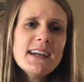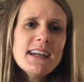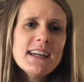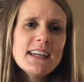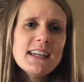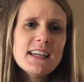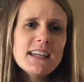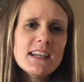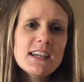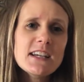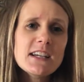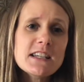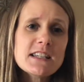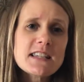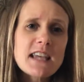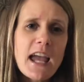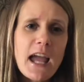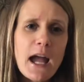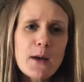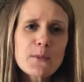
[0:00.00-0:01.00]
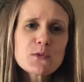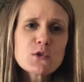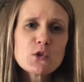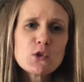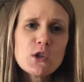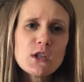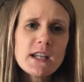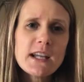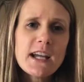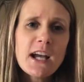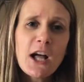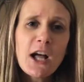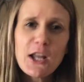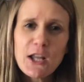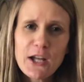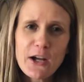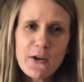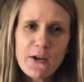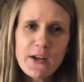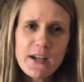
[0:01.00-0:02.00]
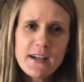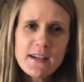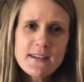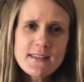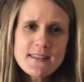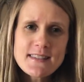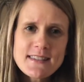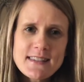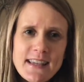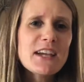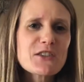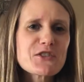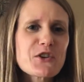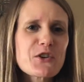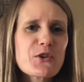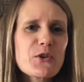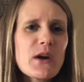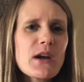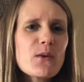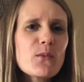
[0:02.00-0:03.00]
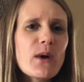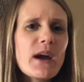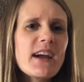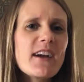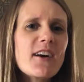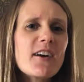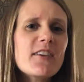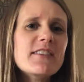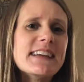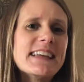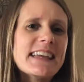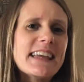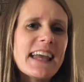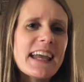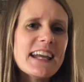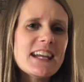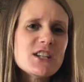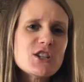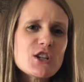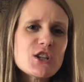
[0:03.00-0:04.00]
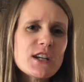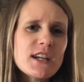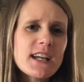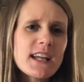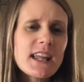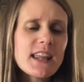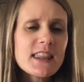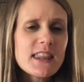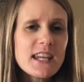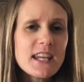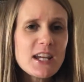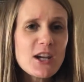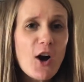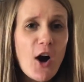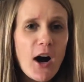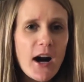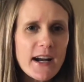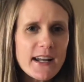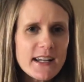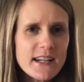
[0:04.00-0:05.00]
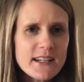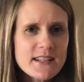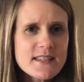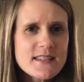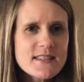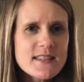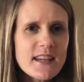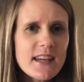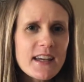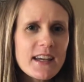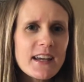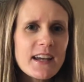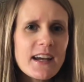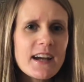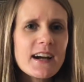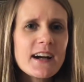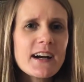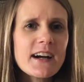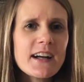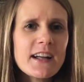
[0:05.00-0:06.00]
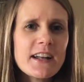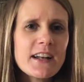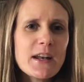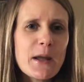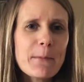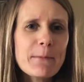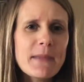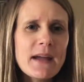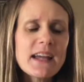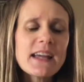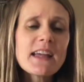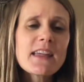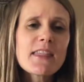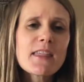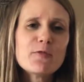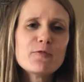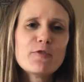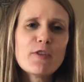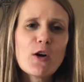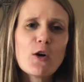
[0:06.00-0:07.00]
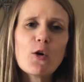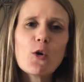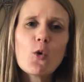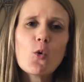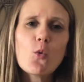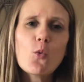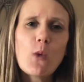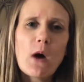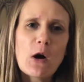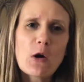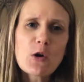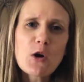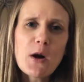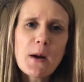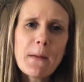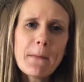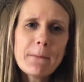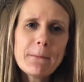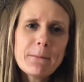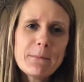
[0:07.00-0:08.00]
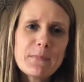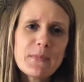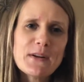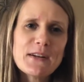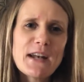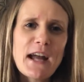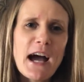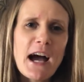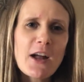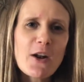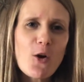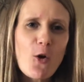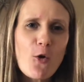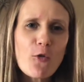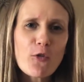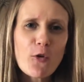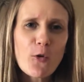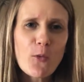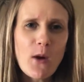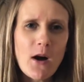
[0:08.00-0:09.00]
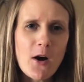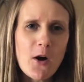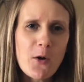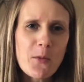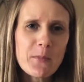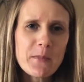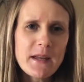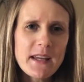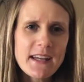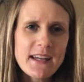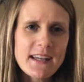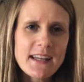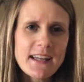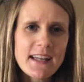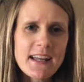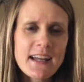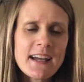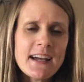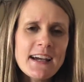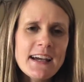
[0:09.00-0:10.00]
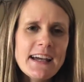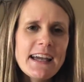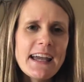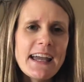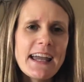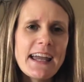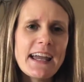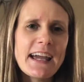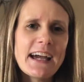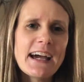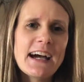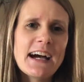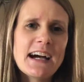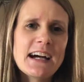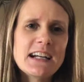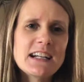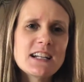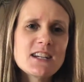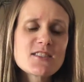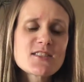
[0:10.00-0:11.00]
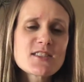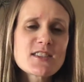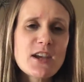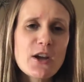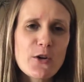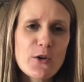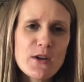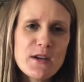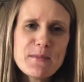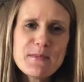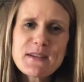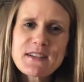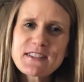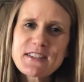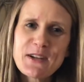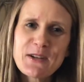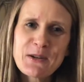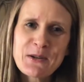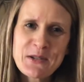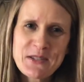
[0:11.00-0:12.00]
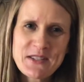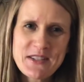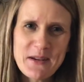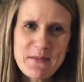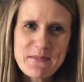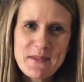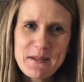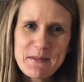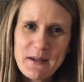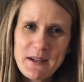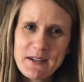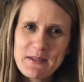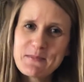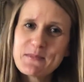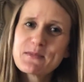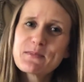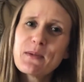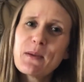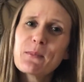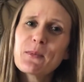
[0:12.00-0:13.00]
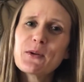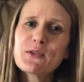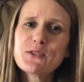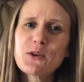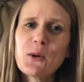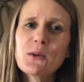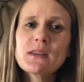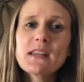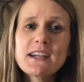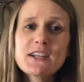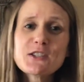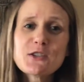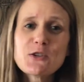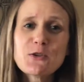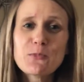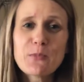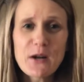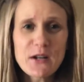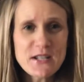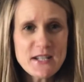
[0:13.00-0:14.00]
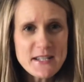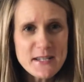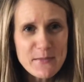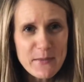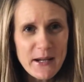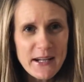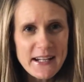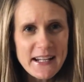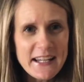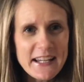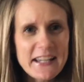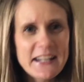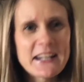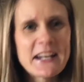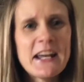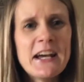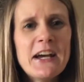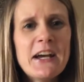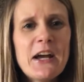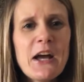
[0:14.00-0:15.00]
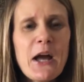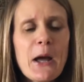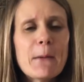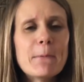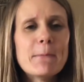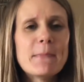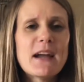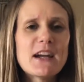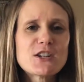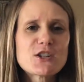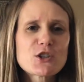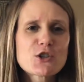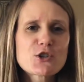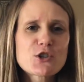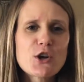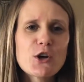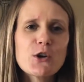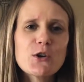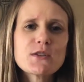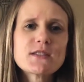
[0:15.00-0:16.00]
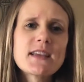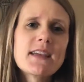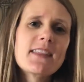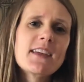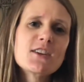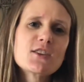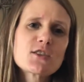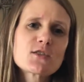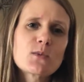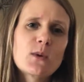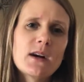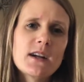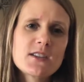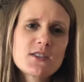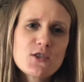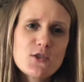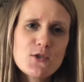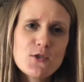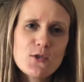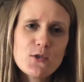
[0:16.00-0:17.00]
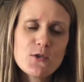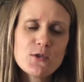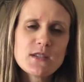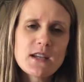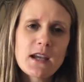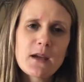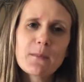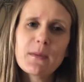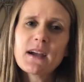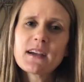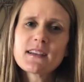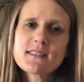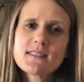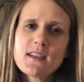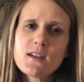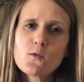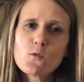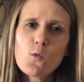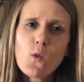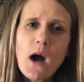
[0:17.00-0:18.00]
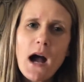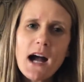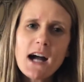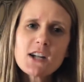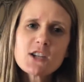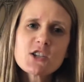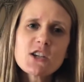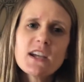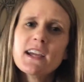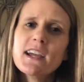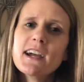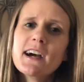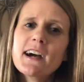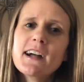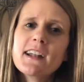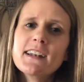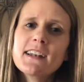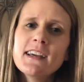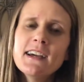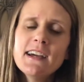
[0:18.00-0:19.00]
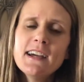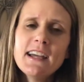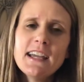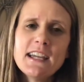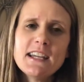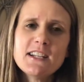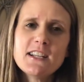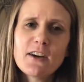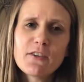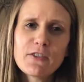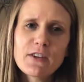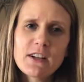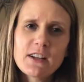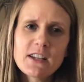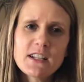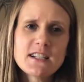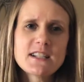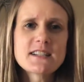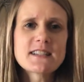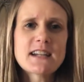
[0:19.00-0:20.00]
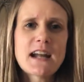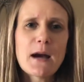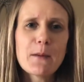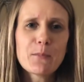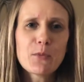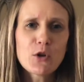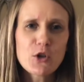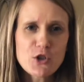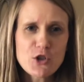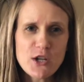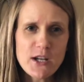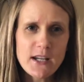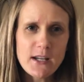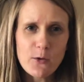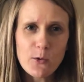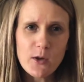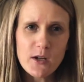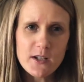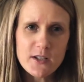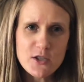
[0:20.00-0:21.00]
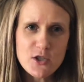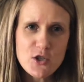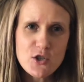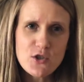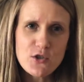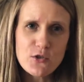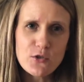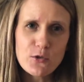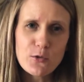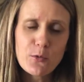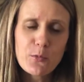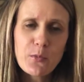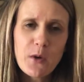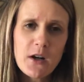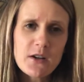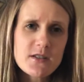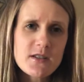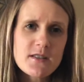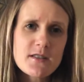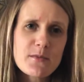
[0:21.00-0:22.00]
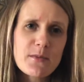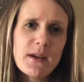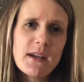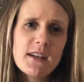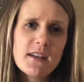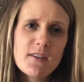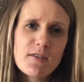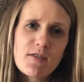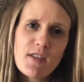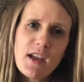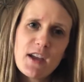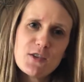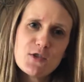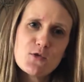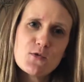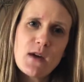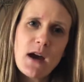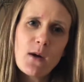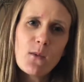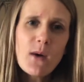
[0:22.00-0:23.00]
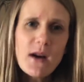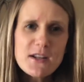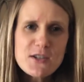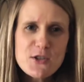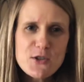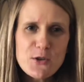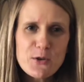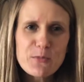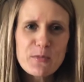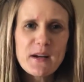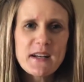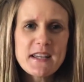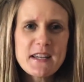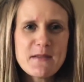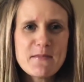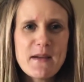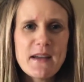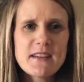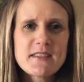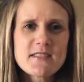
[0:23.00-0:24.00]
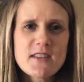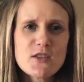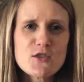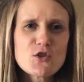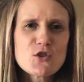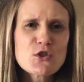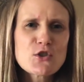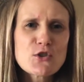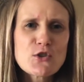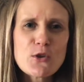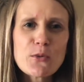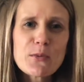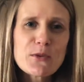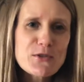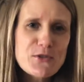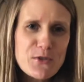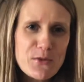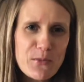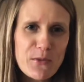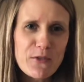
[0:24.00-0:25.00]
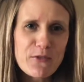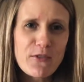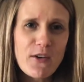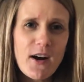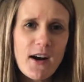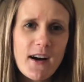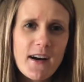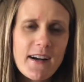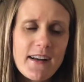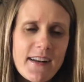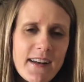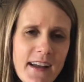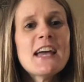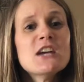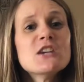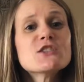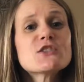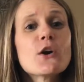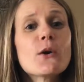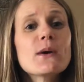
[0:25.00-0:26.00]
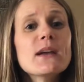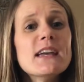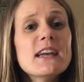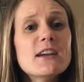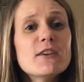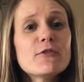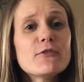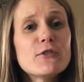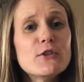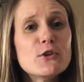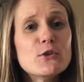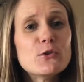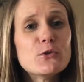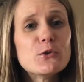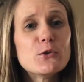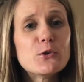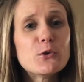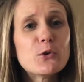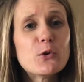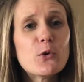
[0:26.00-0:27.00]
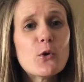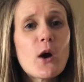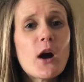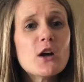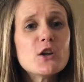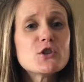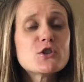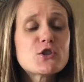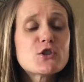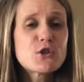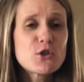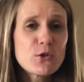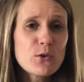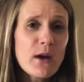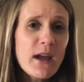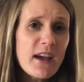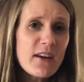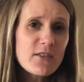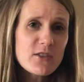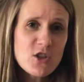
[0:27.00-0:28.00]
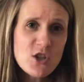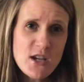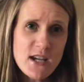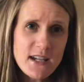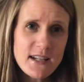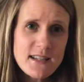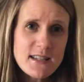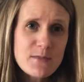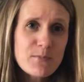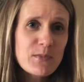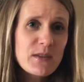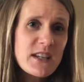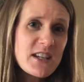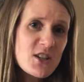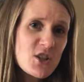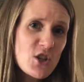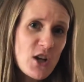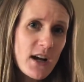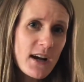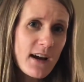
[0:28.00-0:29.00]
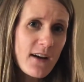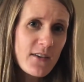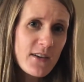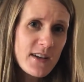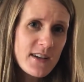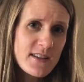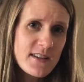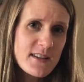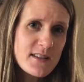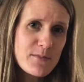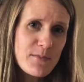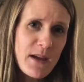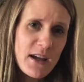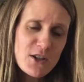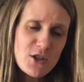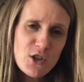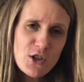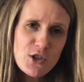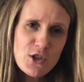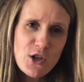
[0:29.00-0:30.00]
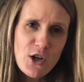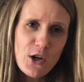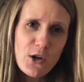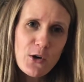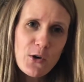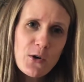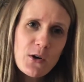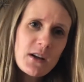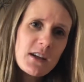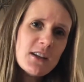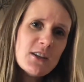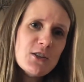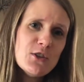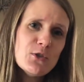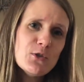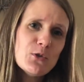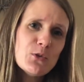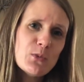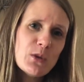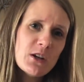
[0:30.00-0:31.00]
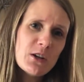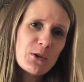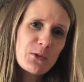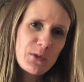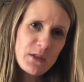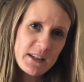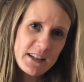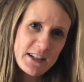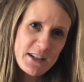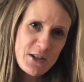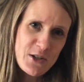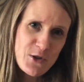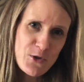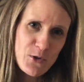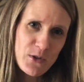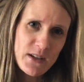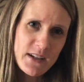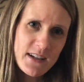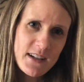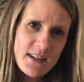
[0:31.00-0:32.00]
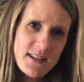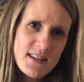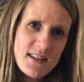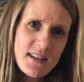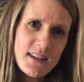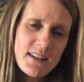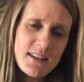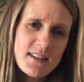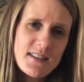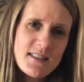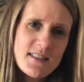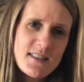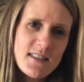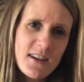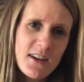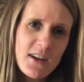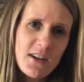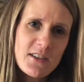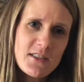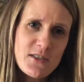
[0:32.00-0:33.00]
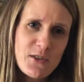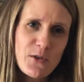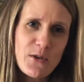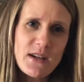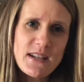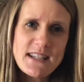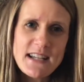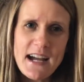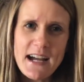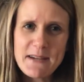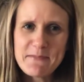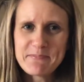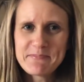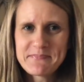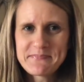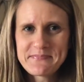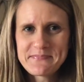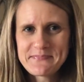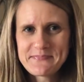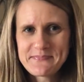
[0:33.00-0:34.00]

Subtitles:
He is absolutely hilarious. He has a great way of engaging the audience and making them feel welcome, but not overwhelming and scary, because I know sometimes people don't like to participate in magic shows and they just want to take a back seat and watch. And he definitely does not push anyone to participate if they do not want to, but he makes it super, super fun. So if you do have a chance, please check out his magic show. You will really enjoy it. It's a great time.